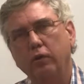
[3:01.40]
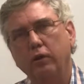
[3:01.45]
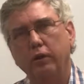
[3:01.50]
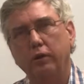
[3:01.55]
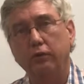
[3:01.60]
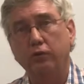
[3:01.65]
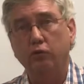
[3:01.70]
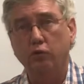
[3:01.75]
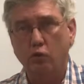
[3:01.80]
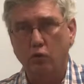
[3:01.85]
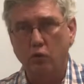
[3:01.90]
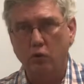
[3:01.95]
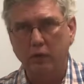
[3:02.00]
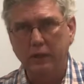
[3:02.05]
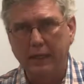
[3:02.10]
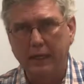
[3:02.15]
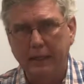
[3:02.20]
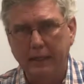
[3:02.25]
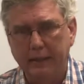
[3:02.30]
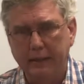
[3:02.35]
is
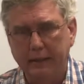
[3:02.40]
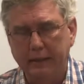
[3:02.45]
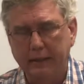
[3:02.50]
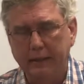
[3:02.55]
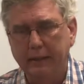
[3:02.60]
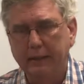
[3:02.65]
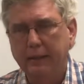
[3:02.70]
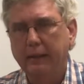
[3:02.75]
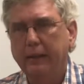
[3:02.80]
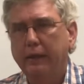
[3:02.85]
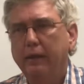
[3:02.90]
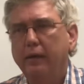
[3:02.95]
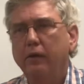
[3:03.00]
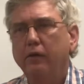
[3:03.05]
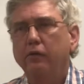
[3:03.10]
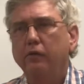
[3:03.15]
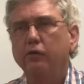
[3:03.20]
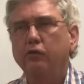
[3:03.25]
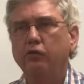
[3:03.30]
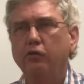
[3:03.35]
created.
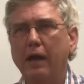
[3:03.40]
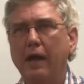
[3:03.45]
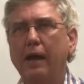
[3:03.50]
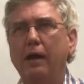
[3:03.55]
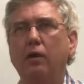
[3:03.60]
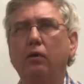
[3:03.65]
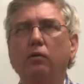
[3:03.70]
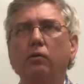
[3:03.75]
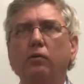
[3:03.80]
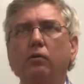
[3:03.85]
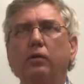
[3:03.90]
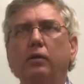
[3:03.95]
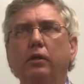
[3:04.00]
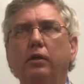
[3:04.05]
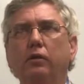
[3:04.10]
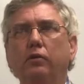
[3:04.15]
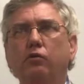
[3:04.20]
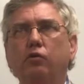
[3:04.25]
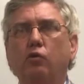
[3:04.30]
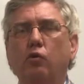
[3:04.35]
Sound
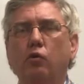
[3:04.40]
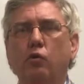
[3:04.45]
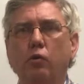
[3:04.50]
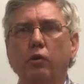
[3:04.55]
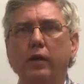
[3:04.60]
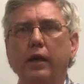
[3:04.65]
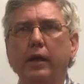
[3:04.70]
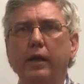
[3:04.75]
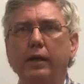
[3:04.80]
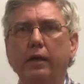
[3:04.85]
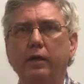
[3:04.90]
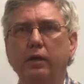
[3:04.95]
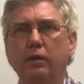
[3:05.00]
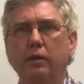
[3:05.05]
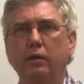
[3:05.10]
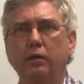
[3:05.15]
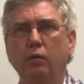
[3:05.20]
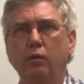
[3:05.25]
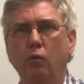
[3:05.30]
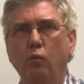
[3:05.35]
is
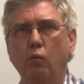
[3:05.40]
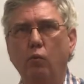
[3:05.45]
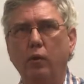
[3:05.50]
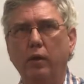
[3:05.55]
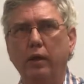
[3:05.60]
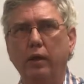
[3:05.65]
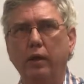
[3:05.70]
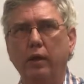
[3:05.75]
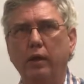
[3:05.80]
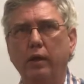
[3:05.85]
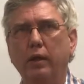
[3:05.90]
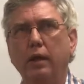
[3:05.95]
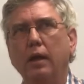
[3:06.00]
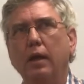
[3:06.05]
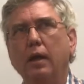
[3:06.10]
created when